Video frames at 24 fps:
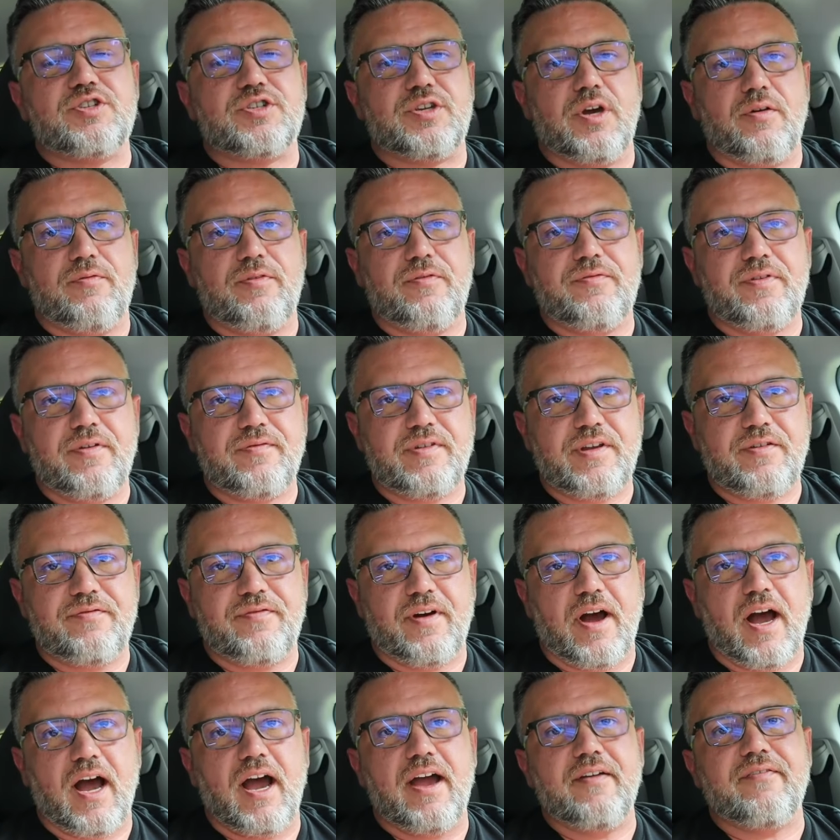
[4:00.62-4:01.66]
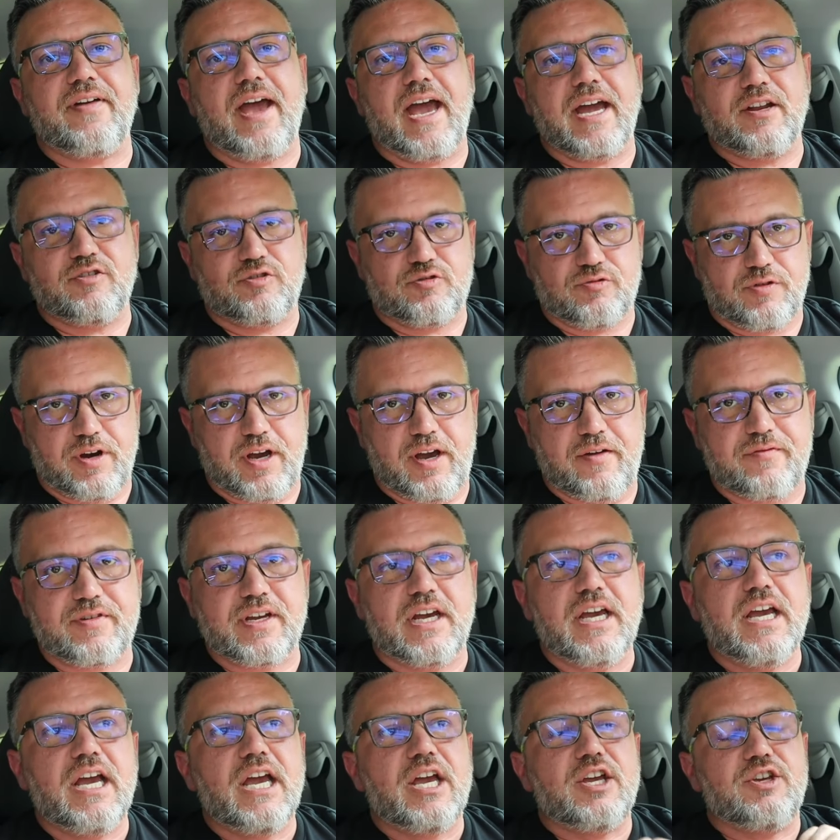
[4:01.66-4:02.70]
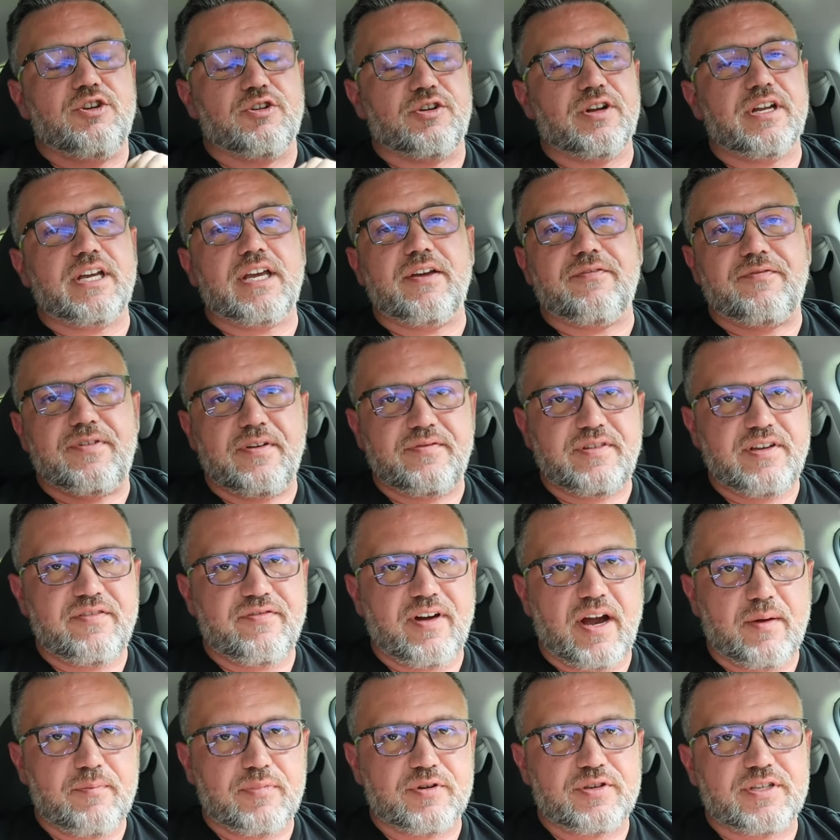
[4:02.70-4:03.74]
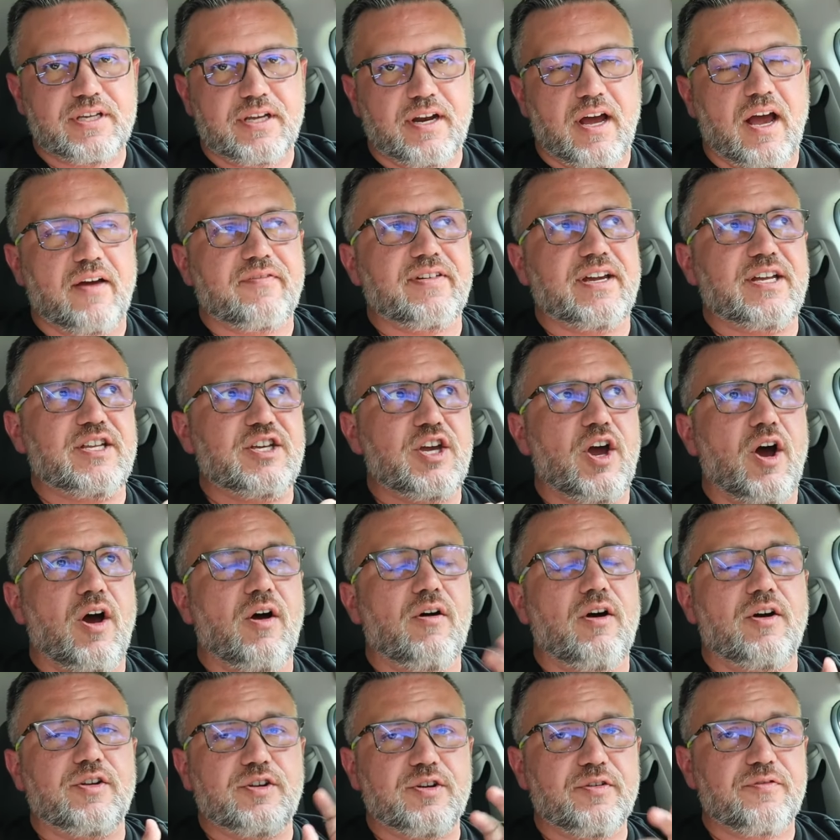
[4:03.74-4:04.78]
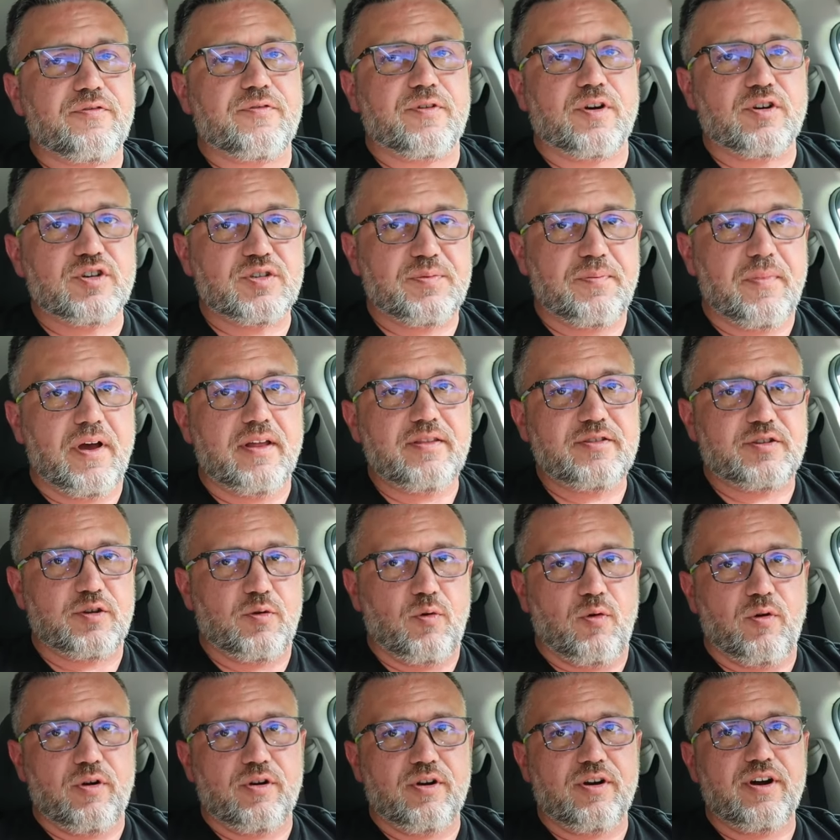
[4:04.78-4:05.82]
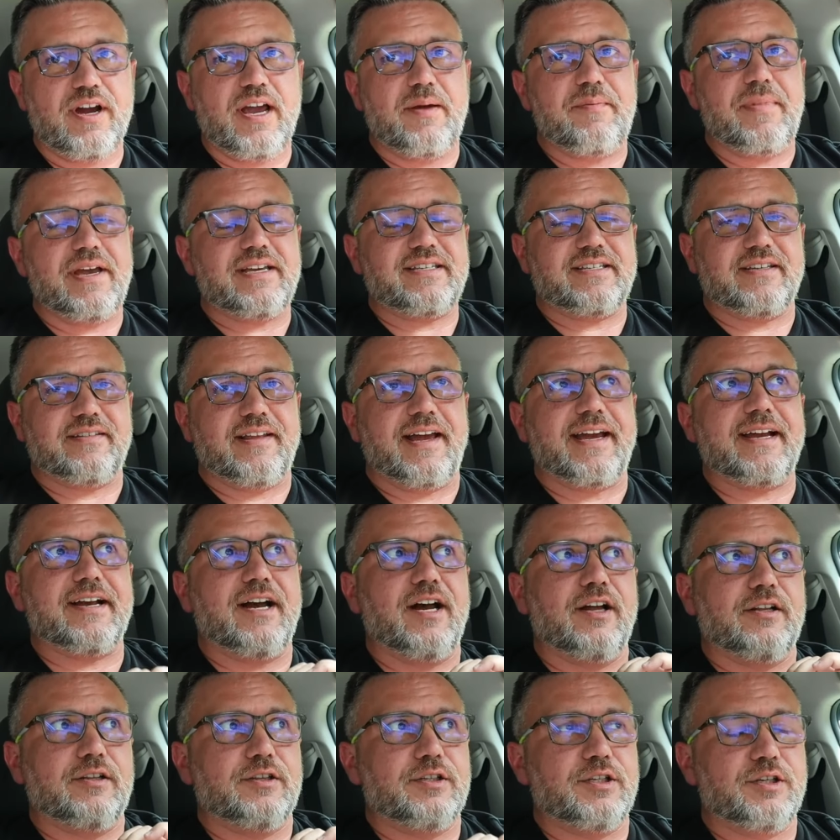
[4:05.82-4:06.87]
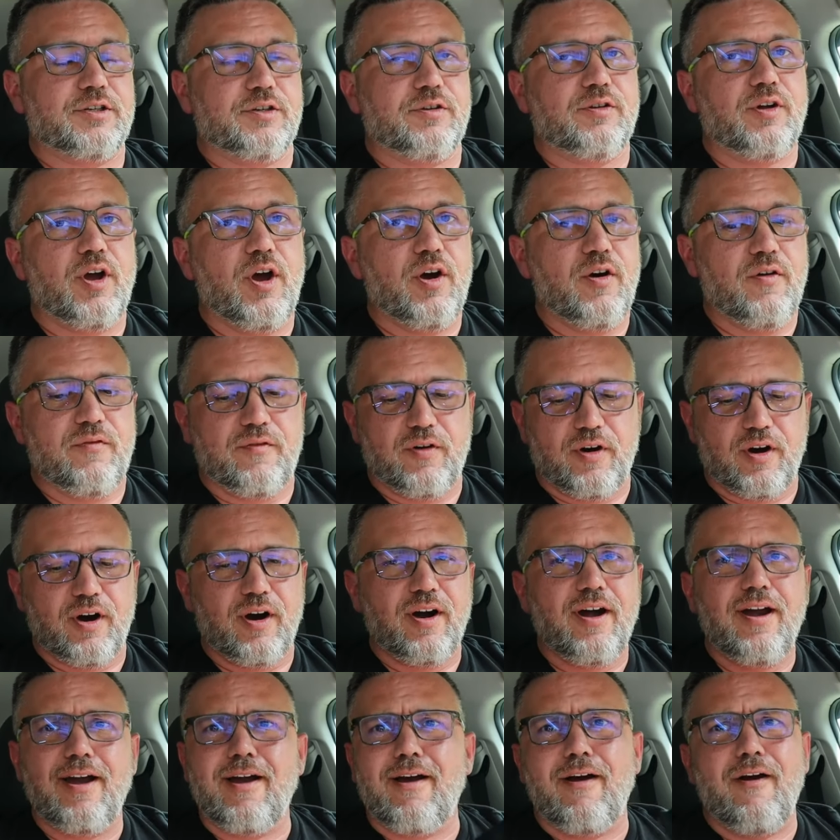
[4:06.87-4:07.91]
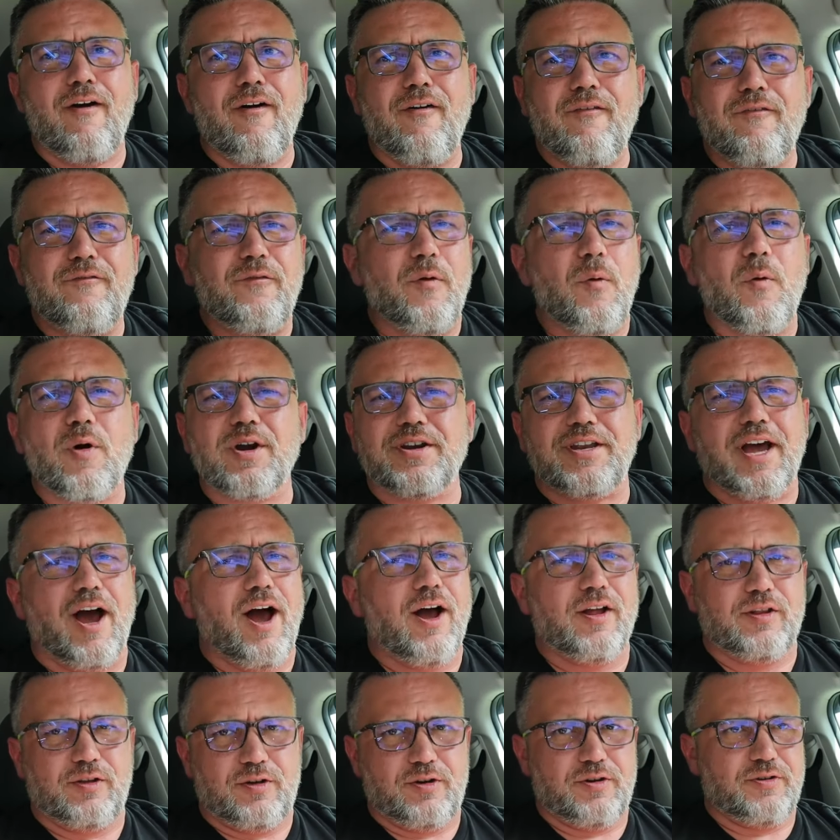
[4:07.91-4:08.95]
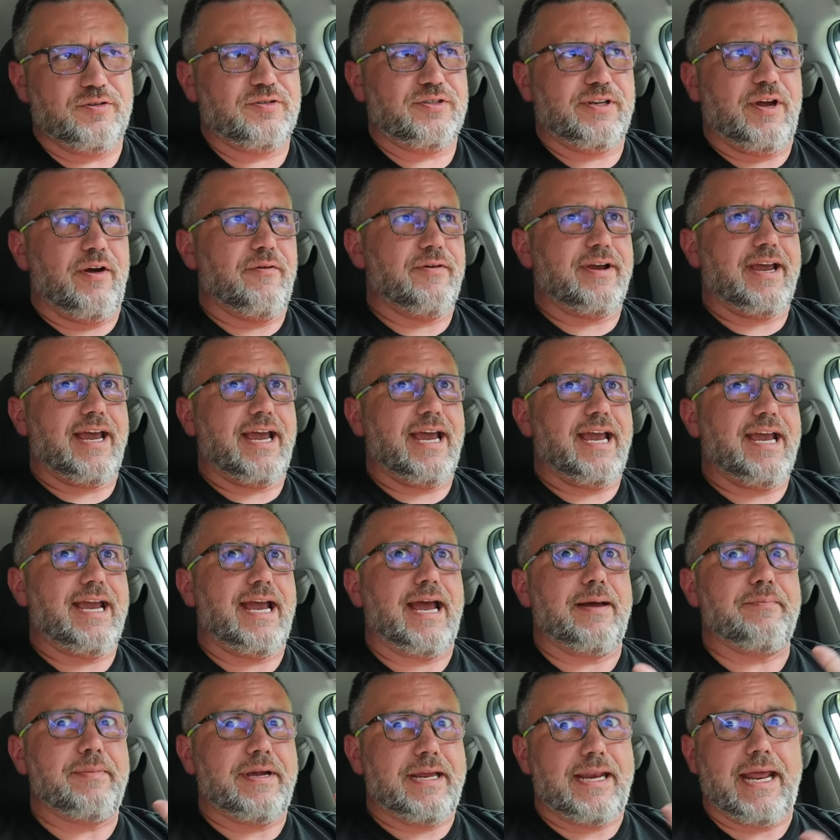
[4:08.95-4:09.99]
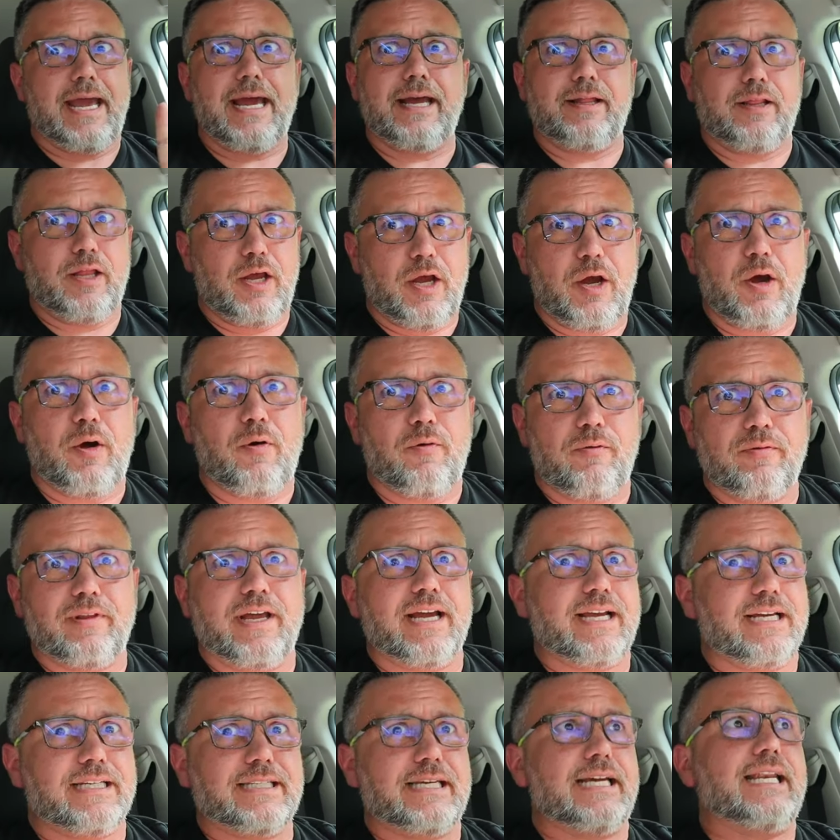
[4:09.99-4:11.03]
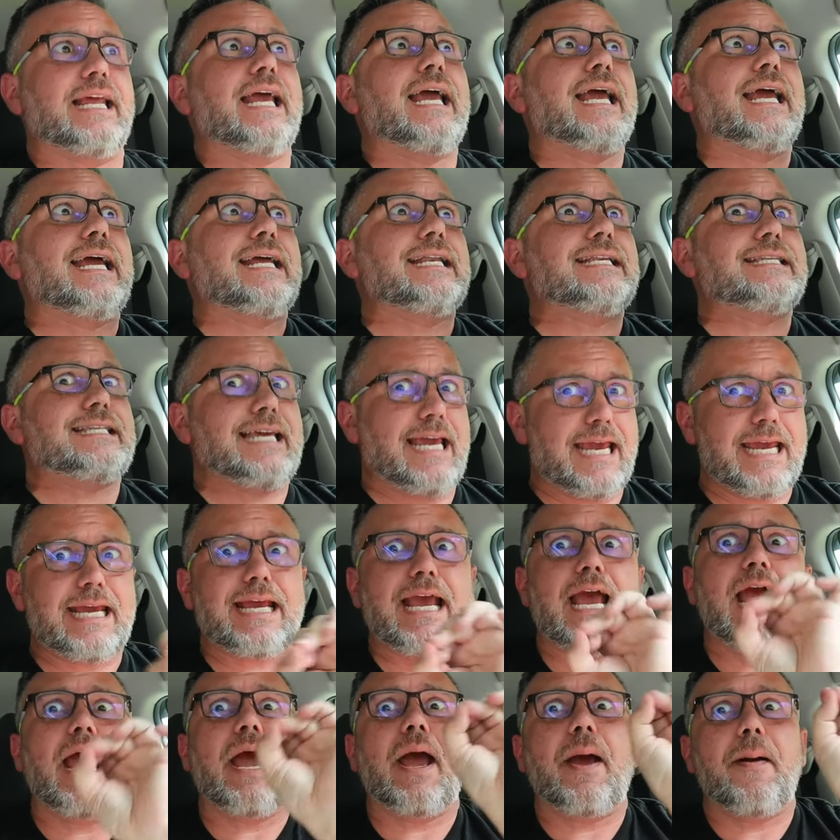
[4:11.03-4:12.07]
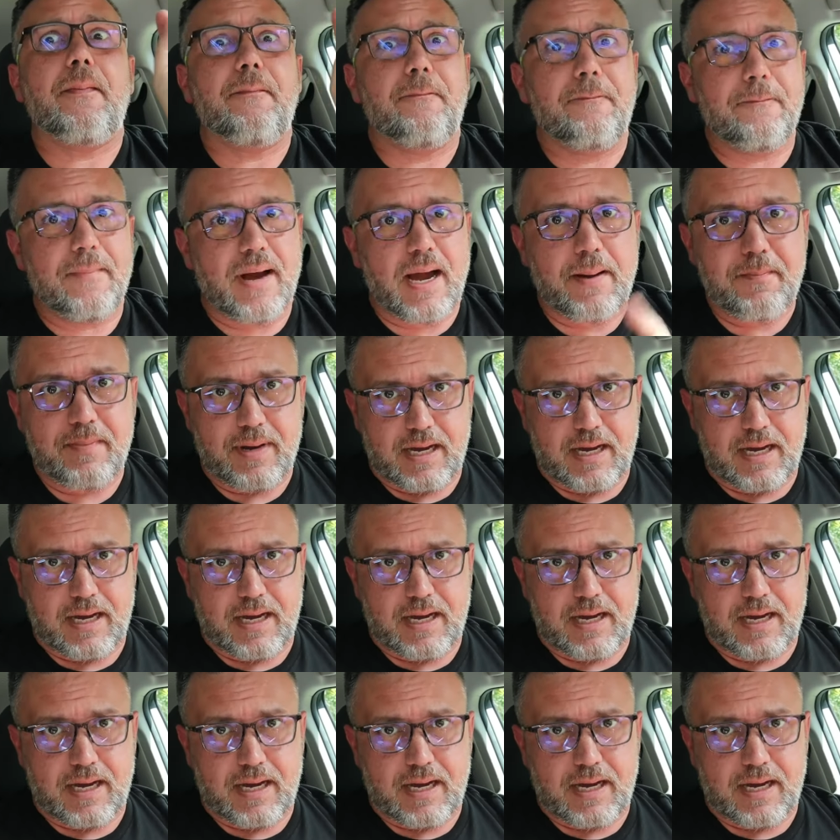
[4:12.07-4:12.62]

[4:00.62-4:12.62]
SOFA55 at Drift. You're going to get 55% off and y'all on your first month's order, it makes it like a little over $4. Okay. I mean, hello. Like I said, take my